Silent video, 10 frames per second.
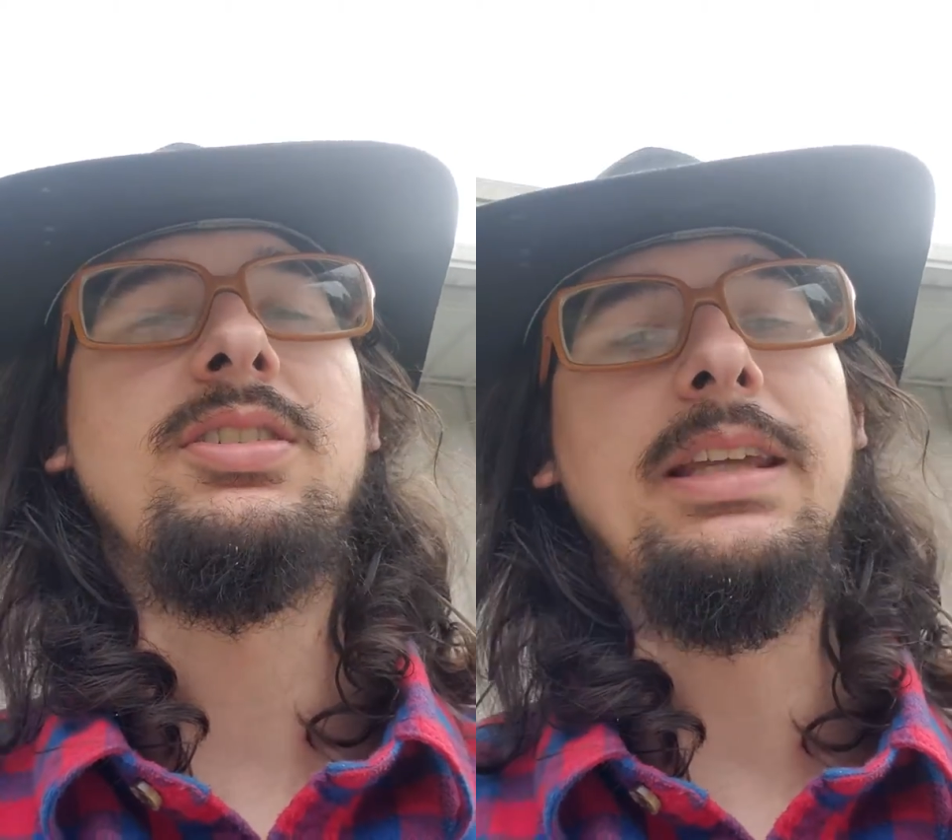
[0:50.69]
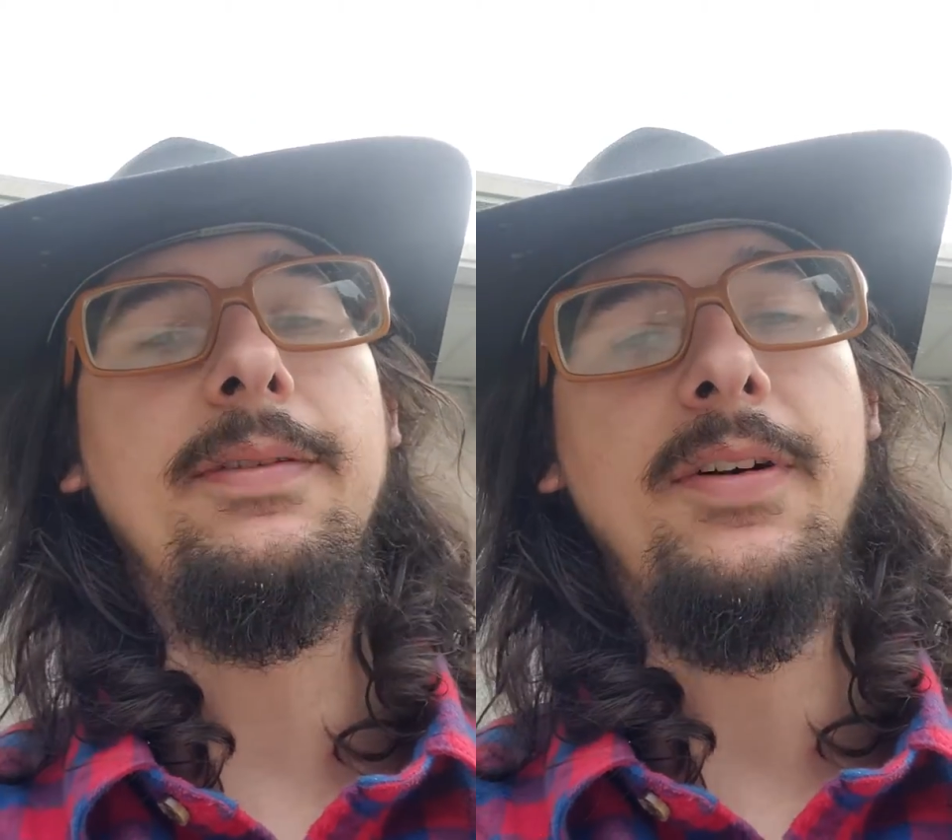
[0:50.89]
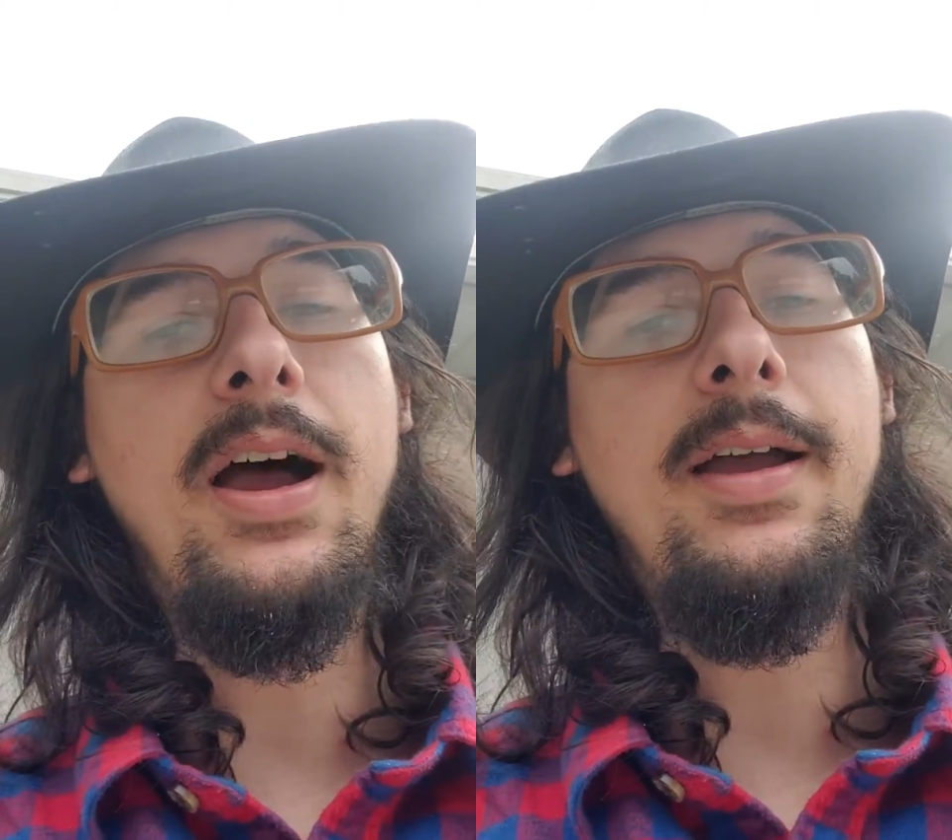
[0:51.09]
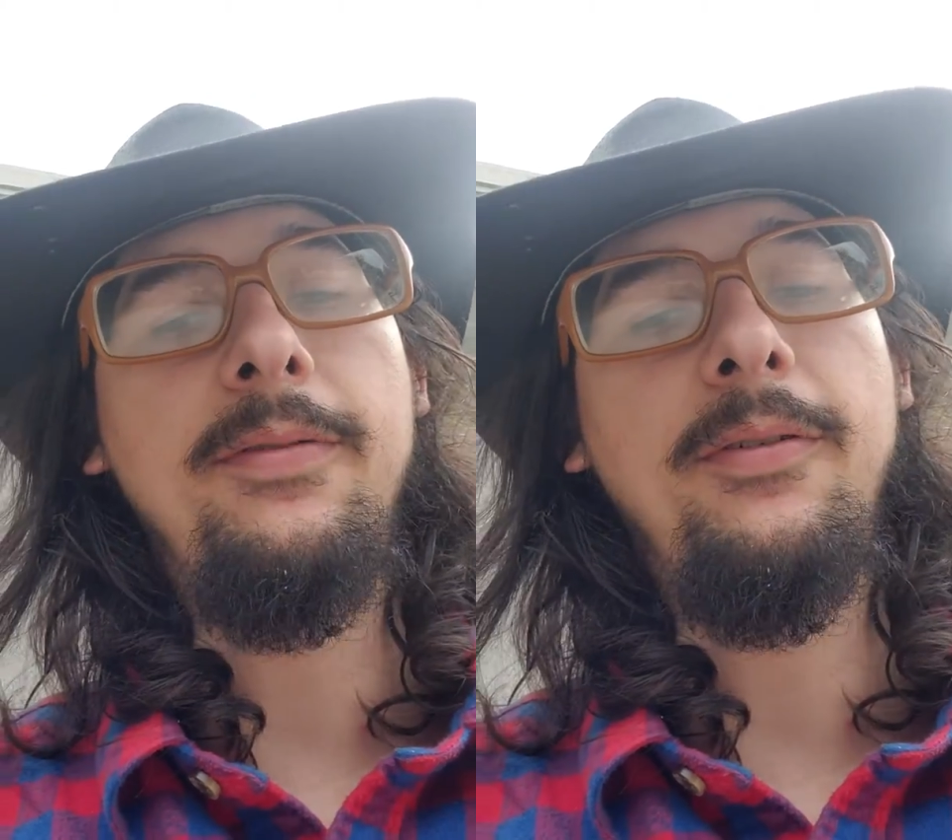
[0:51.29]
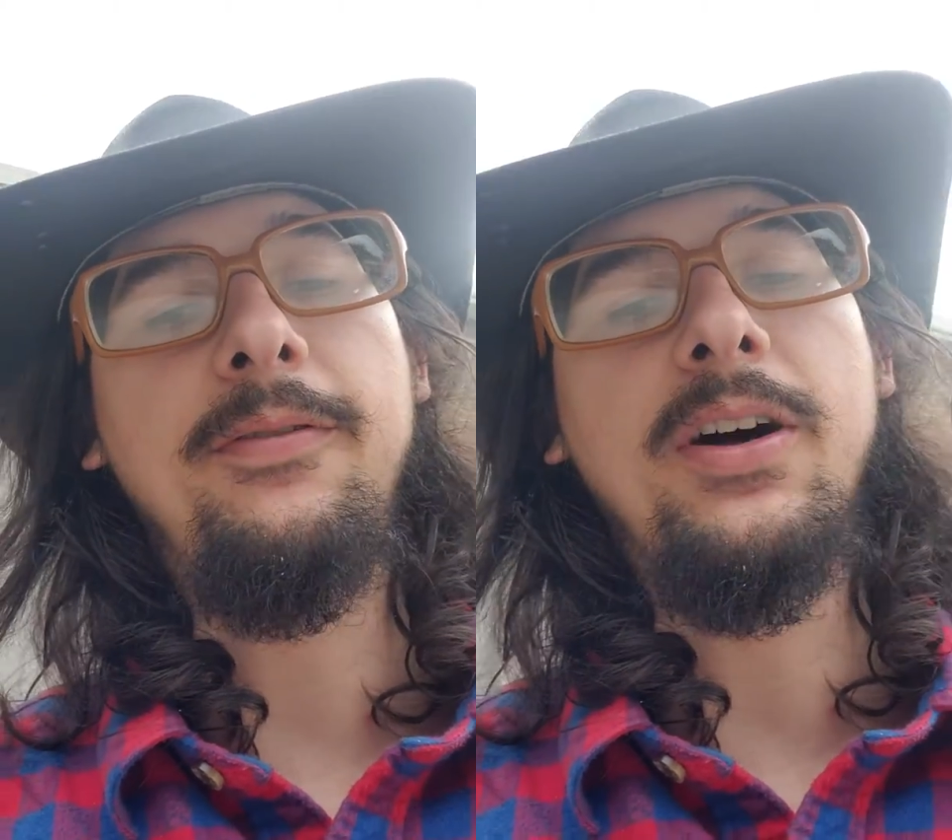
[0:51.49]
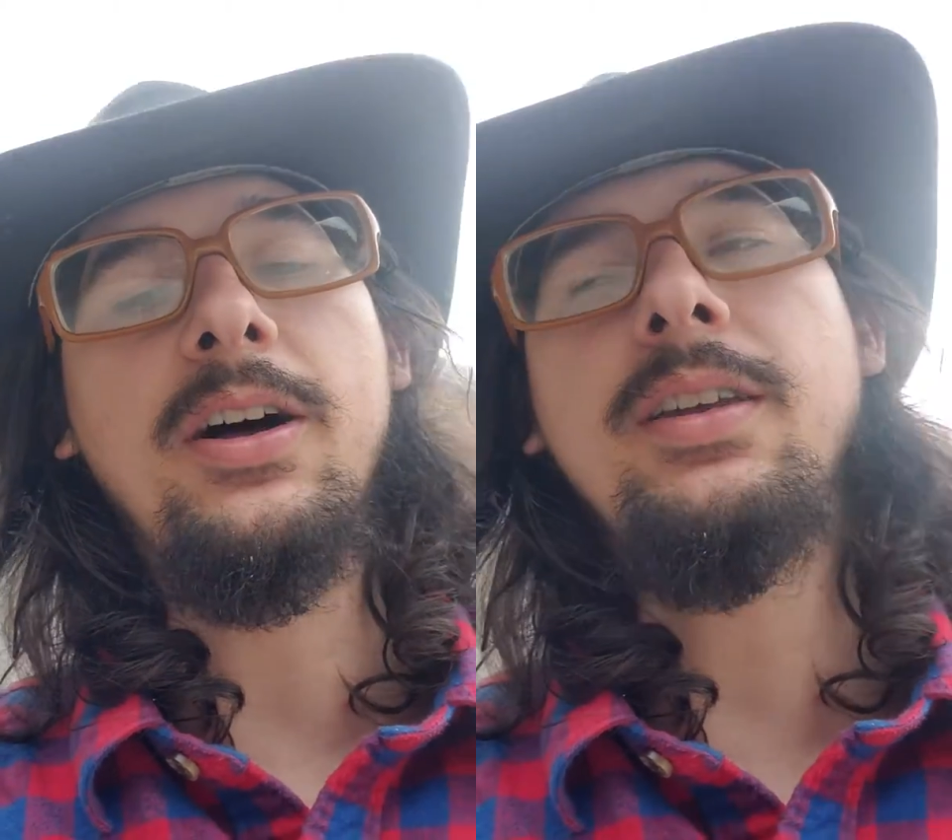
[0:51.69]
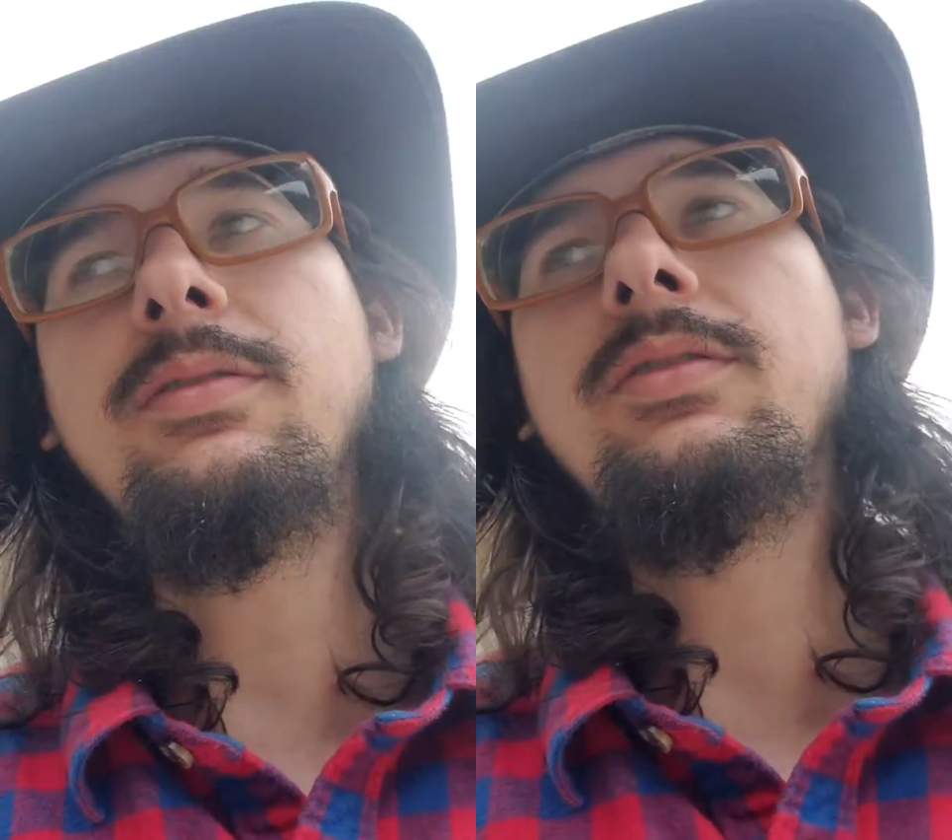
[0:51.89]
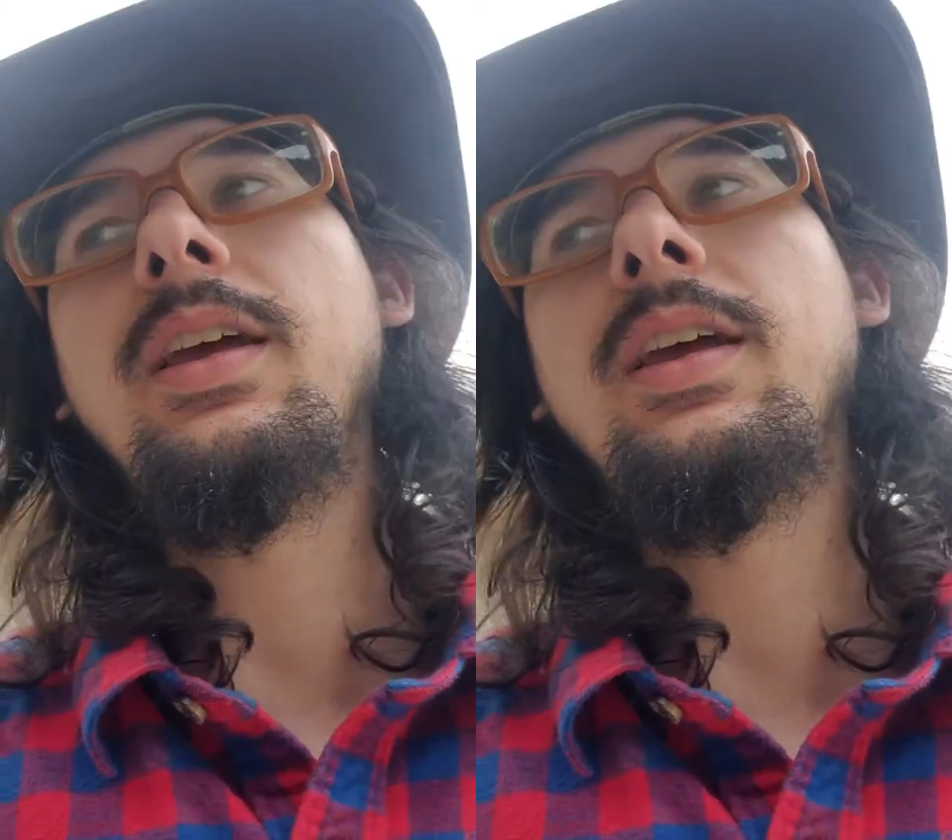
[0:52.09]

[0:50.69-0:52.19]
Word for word: Steve Vai for fun